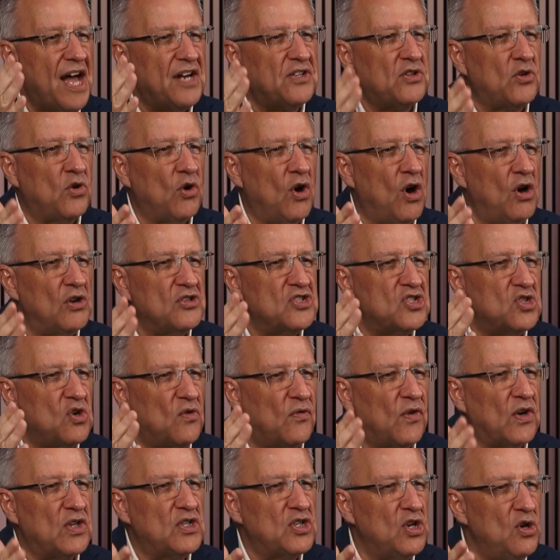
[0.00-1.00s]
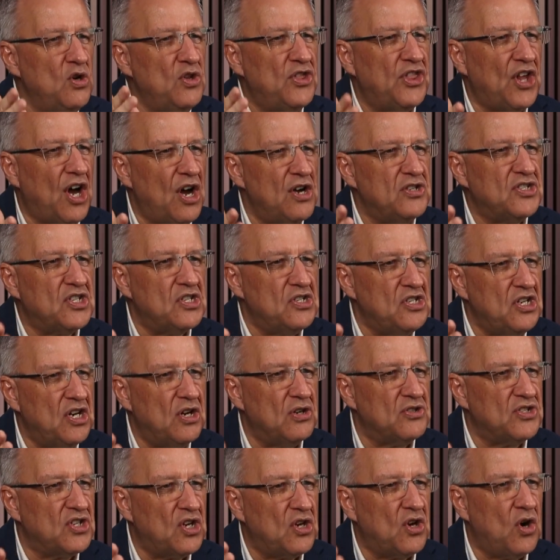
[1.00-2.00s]
cross over 2,000 years
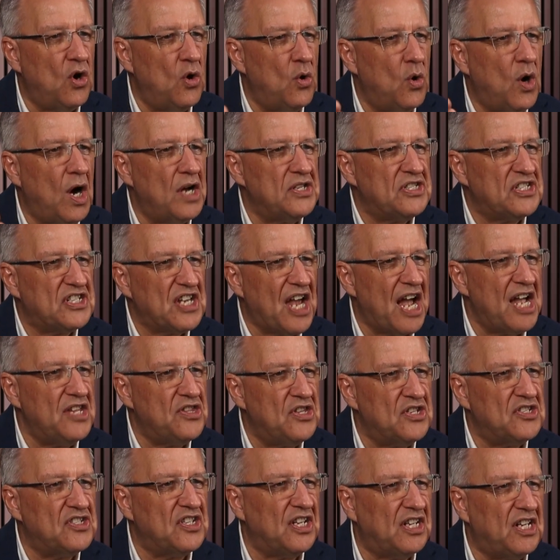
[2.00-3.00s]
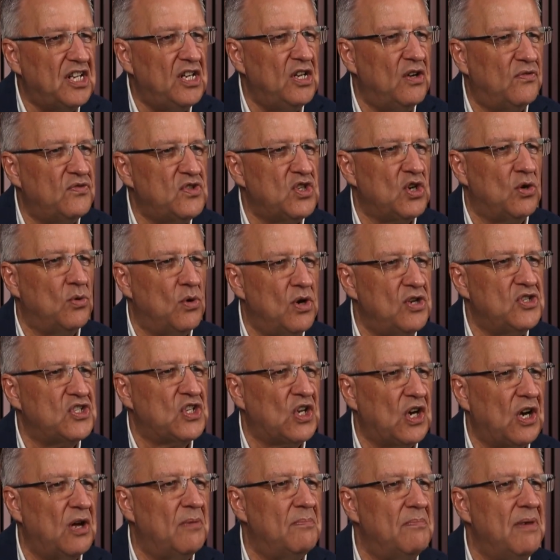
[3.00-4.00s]
ago outside the city of
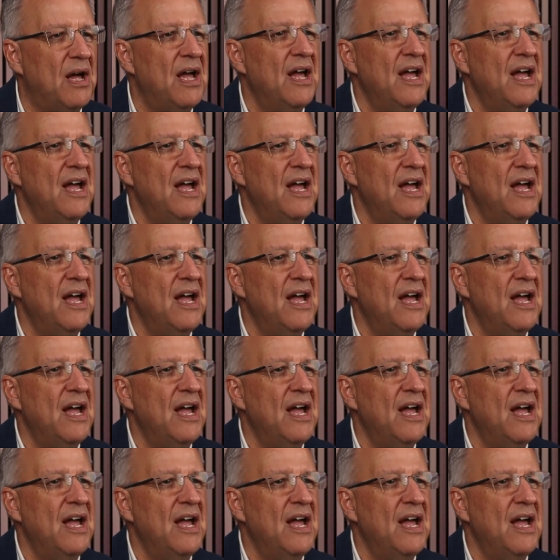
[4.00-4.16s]
Jerusalem,